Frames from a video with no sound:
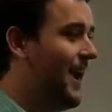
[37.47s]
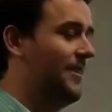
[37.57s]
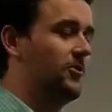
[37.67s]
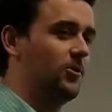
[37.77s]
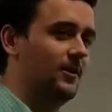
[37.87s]
And
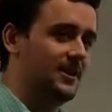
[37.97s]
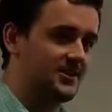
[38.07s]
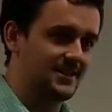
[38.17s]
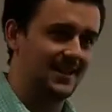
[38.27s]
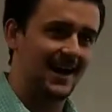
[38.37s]
the
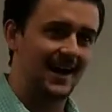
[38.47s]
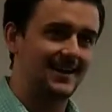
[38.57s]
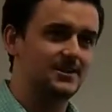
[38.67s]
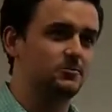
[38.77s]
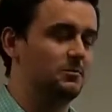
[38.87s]
correlation is
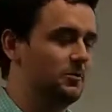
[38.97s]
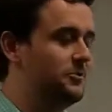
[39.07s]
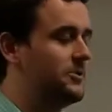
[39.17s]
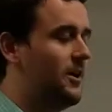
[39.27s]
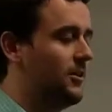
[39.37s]
highest with
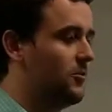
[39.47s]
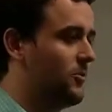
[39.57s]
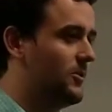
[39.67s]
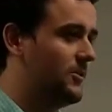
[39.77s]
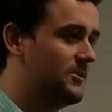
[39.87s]
blue-collar
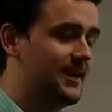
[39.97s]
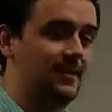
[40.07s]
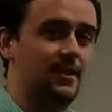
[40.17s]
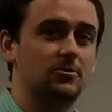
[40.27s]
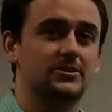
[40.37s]
workers
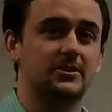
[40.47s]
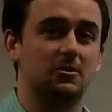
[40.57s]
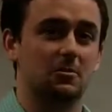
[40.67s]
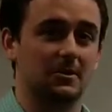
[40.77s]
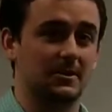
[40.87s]
and low-skill
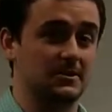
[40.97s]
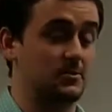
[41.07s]
workers,